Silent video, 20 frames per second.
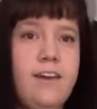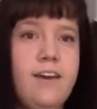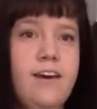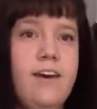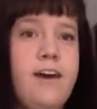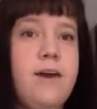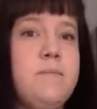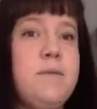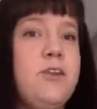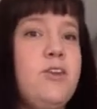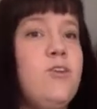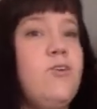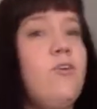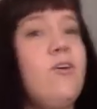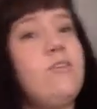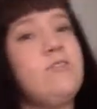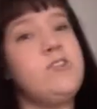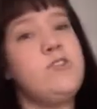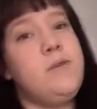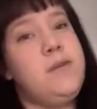um, and you'll
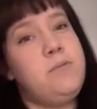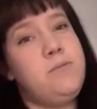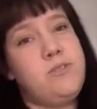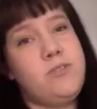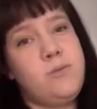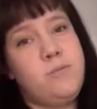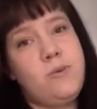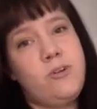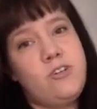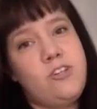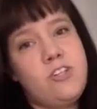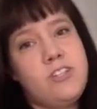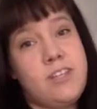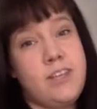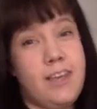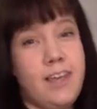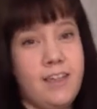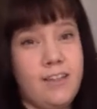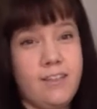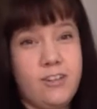also be able to purchase a
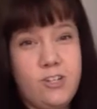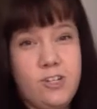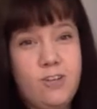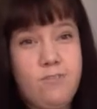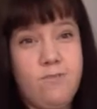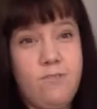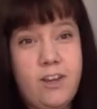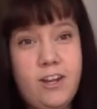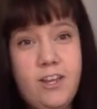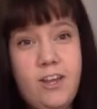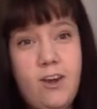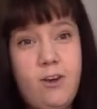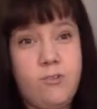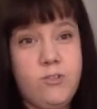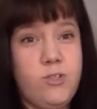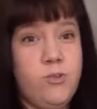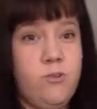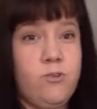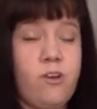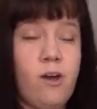Get Legit video
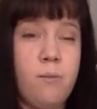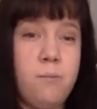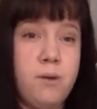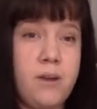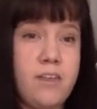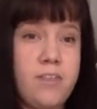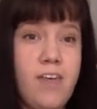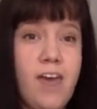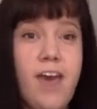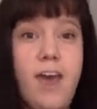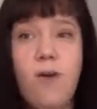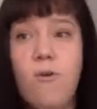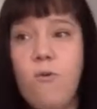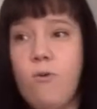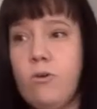to accompany that,